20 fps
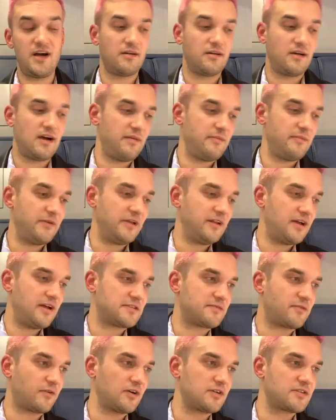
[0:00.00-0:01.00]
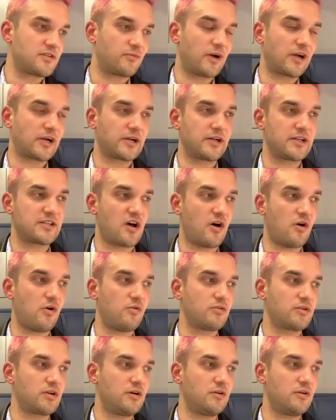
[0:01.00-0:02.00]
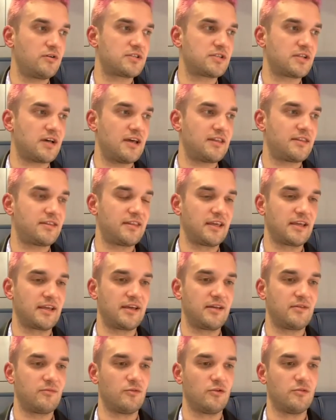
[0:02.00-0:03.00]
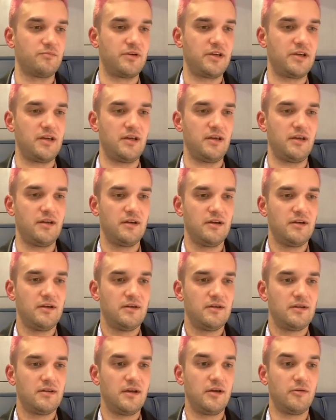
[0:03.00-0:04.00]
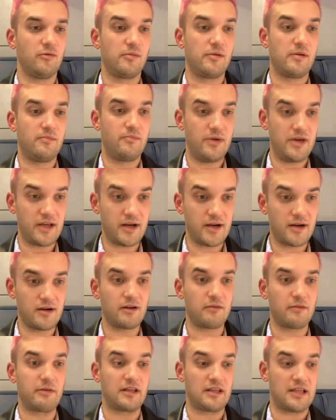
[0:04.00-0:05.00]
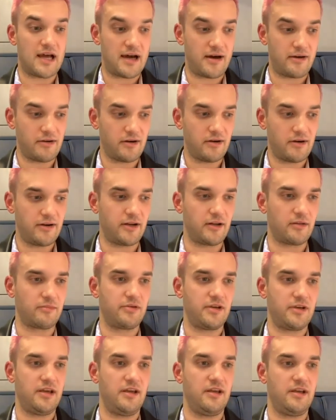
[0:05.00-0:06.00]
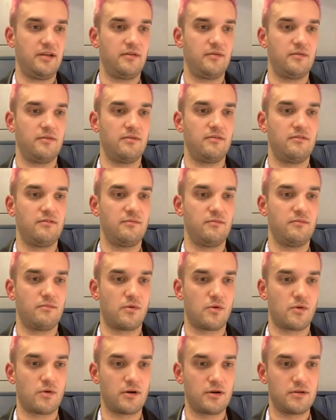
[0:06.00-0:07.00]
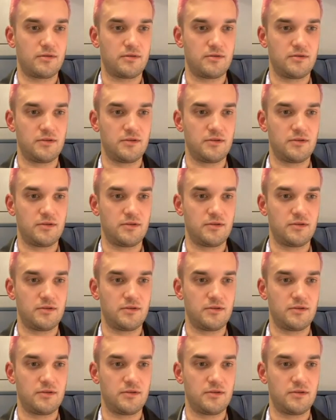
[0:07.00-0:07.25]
I mean, as far as the record as a whole goes, I think it will be bigger. It'll be louder. It'll be more.